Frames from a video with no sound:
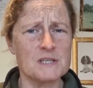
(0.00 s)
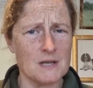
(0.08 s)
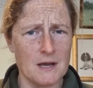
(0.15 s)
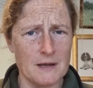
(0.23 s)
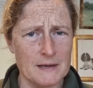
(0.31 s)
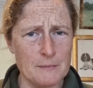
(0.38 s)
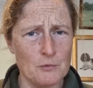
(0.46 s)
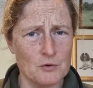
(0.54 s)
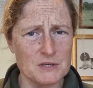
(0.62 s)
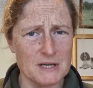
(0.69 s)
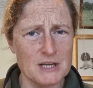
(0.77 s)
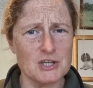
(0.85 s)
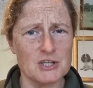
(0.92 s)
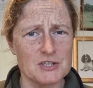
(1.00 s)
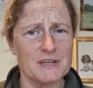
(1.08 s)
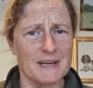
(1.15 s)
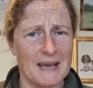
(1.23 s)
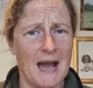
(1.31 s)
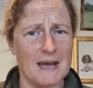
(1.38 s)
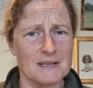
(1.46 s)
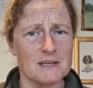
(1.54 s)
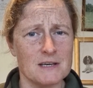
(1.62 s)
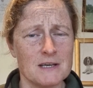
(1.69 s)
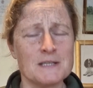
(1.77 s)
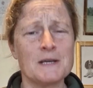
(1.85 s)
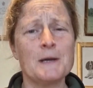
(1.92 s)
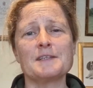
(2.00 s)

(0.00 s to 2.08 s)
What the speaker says: certainly more delicious than a cat turd.